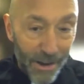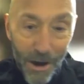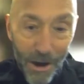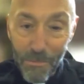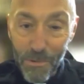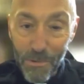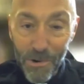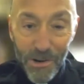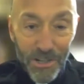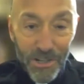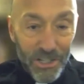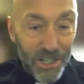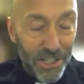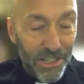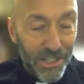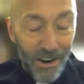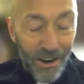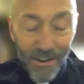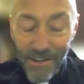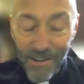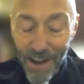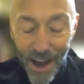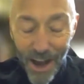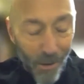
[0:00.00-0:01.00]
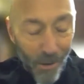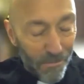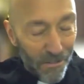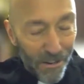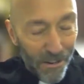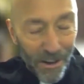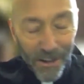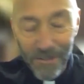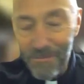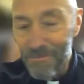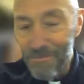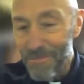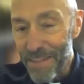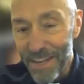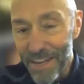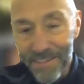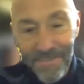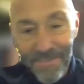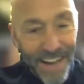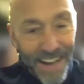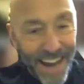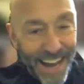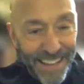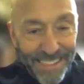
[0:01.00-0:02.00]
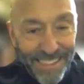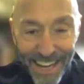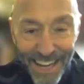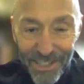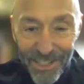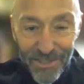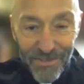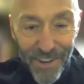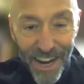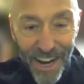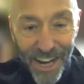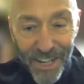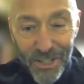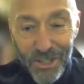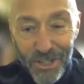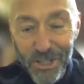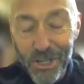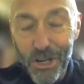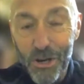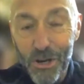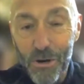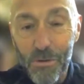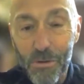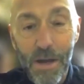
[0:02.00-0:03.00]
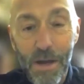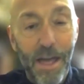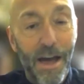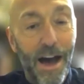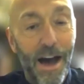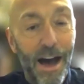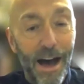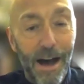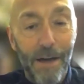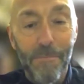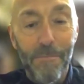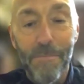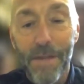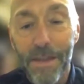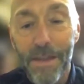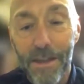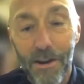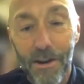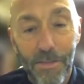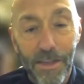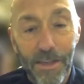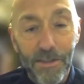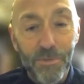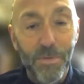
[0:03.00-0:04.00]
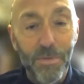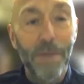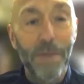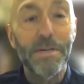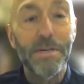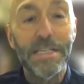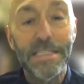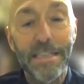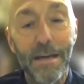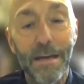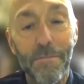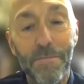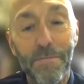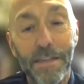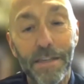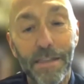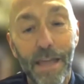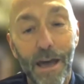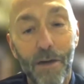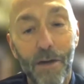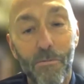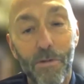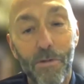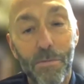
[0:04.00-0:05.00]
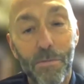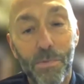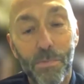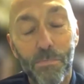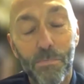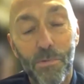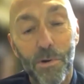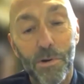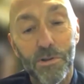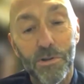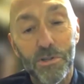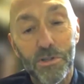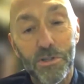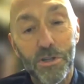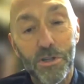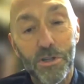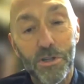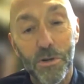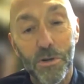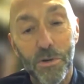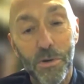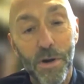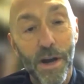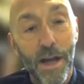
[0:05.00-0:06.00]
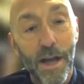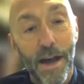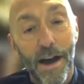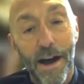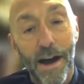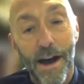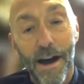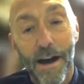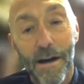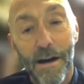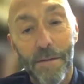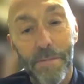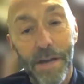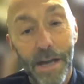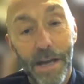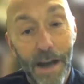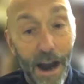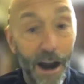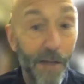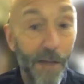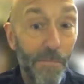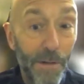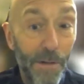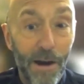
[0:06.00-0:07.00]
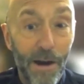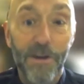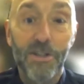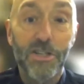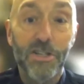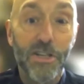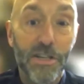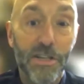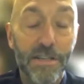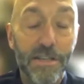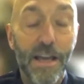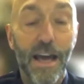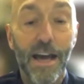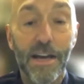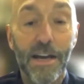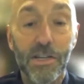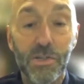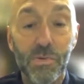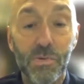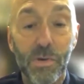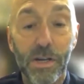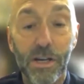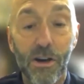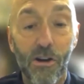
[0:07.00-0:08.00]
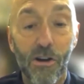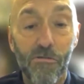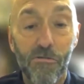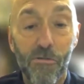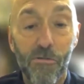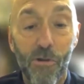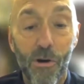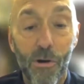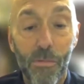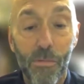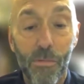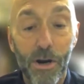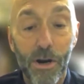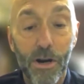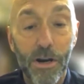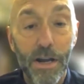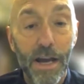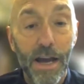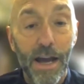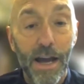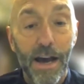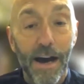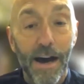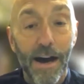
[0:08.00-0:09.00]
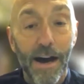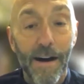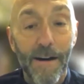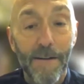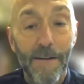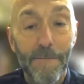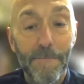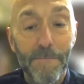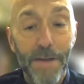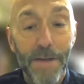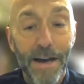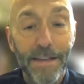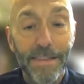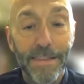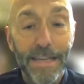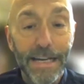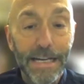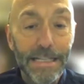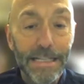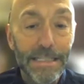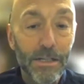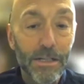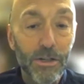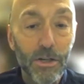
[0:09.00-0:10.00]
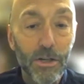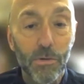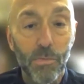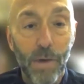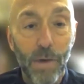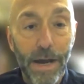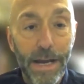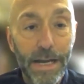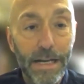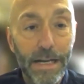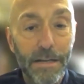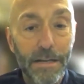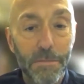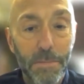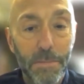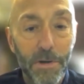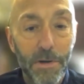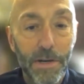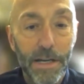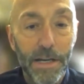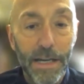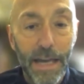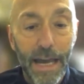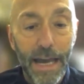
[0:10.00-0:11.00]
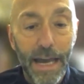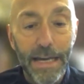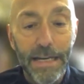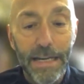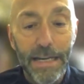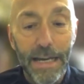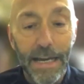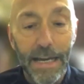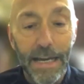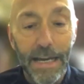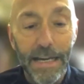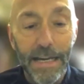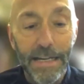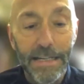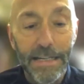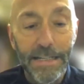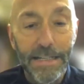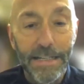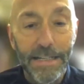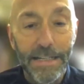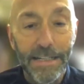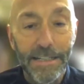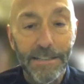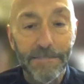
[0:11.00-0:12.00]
appreciated or helpful. If not, that's fine too. You know, this might be something that we pursue in our parishes as we go forward. I think it's a good way to communicate and